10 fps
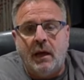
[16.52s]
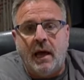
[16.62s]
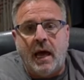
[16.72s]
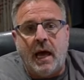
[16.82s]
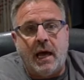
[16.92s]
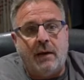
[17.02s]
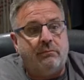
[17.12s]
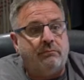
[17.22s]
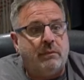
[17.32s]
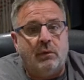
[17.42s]

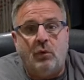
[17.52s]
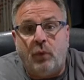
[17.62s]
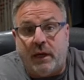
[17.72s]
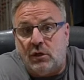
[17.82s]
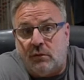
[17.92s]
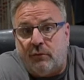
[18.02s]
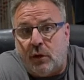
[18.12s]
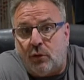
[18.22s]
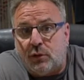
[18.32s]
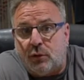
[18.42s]
which, for
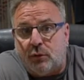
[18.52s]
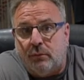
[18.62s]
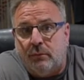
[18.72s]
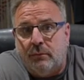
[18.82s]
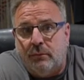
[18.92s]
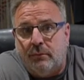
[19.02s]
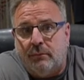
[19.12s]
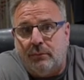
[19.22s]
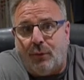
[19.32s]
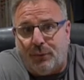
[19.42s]
those who
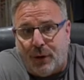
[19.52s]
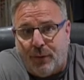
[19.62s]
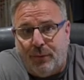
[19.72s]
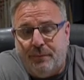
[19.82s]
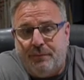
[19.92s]
don't know,